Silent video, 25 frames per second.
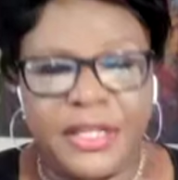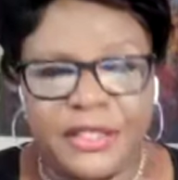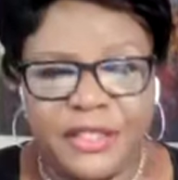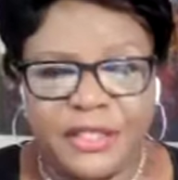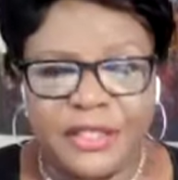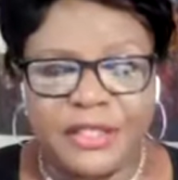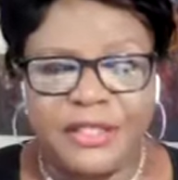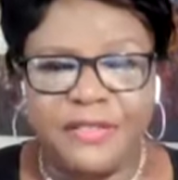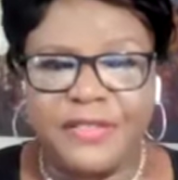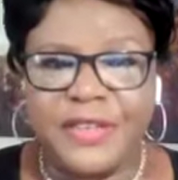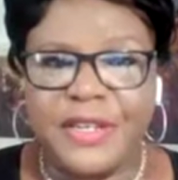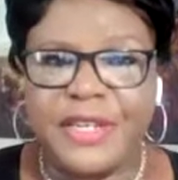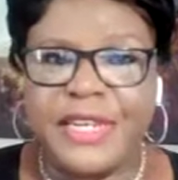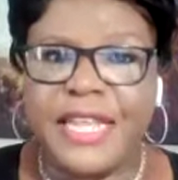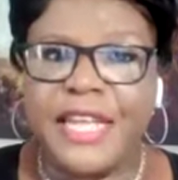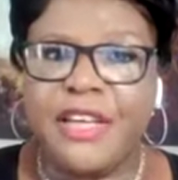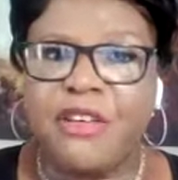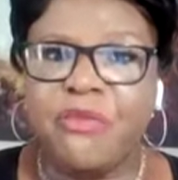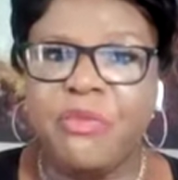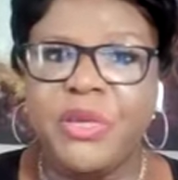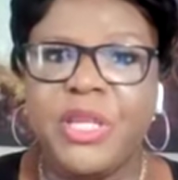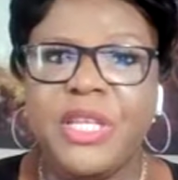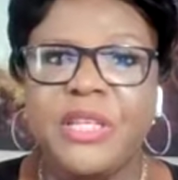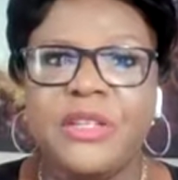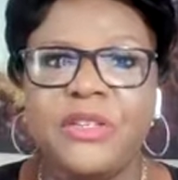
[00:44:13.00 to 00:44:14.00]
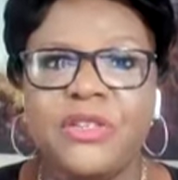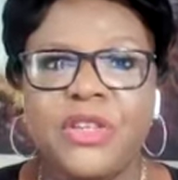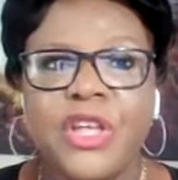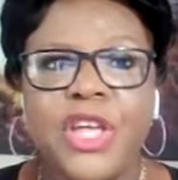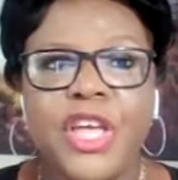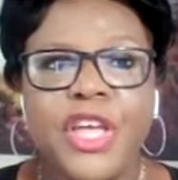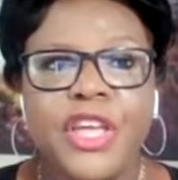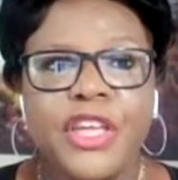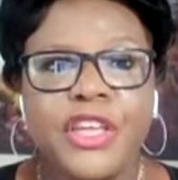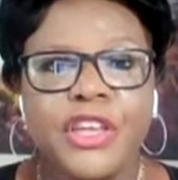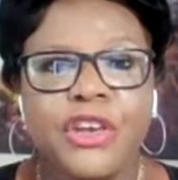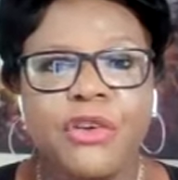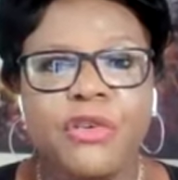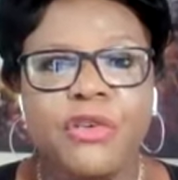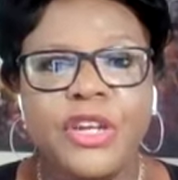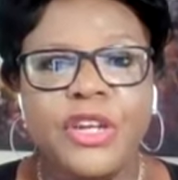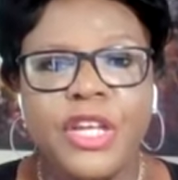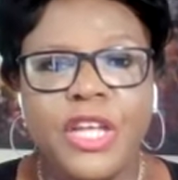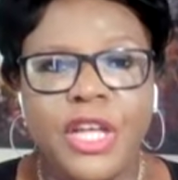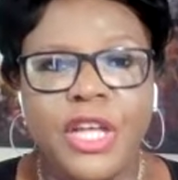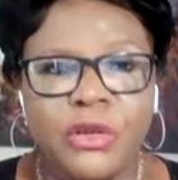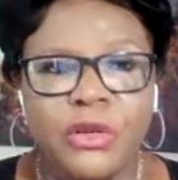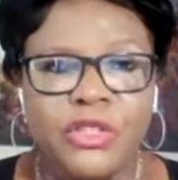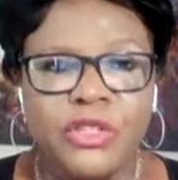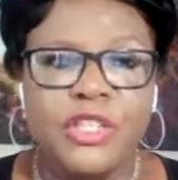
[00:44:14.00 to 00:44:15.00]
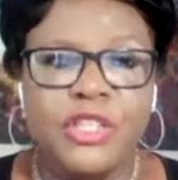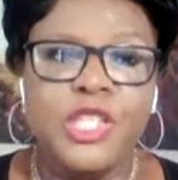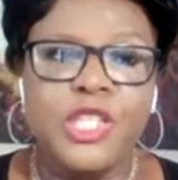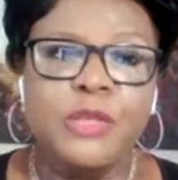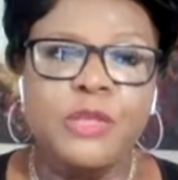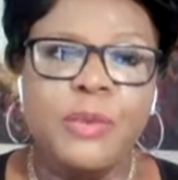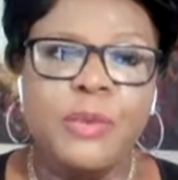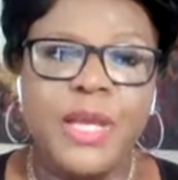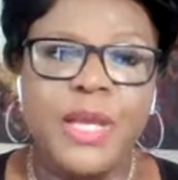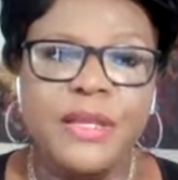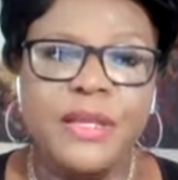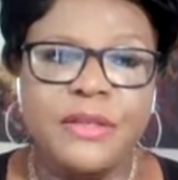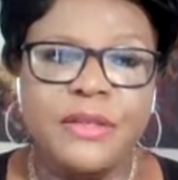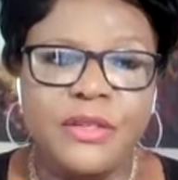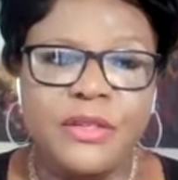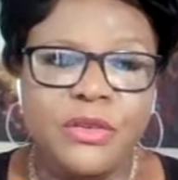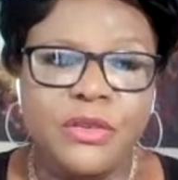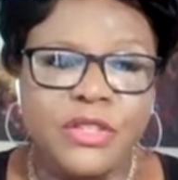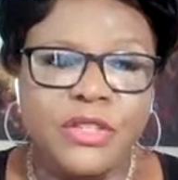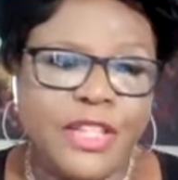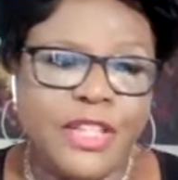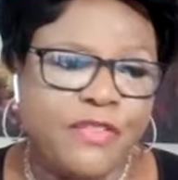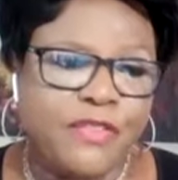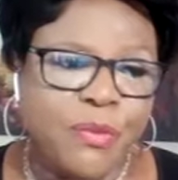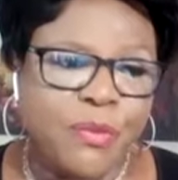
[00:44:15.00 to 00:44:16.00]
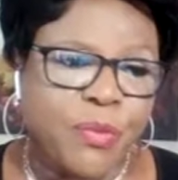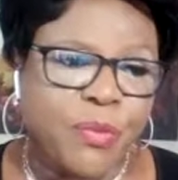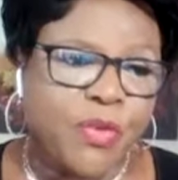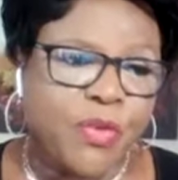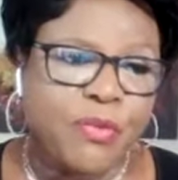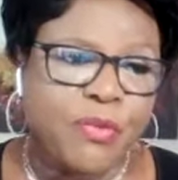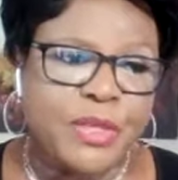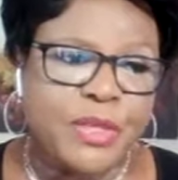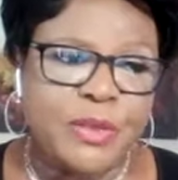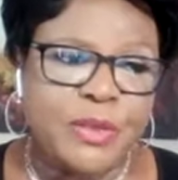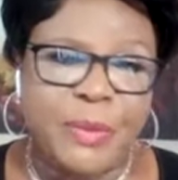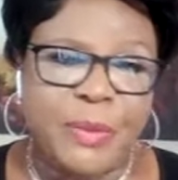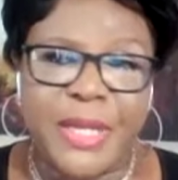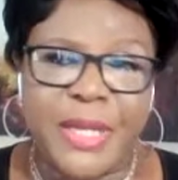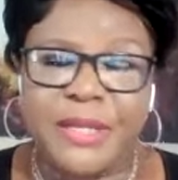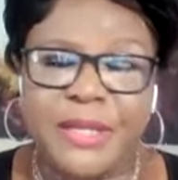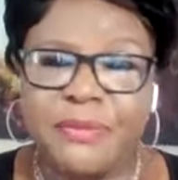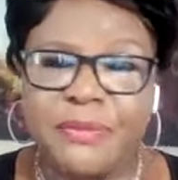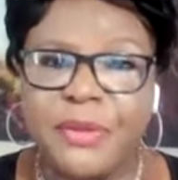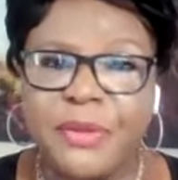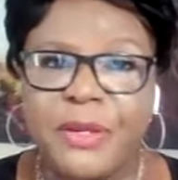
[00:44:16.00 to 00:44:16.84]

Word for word: conscious of it now because you're in a coaching space and your self improvement space.